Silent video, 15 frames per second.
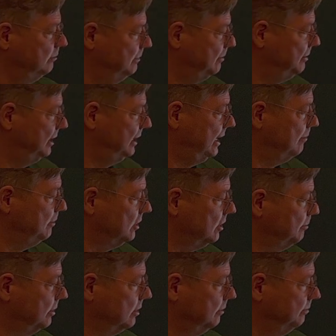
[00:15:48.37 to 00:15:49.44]
Maybe mR
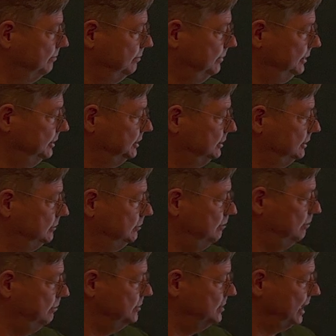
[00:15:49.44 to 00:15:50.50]
per uh,
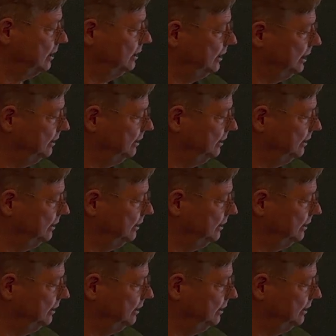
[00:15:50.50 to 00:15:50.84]
mm, second.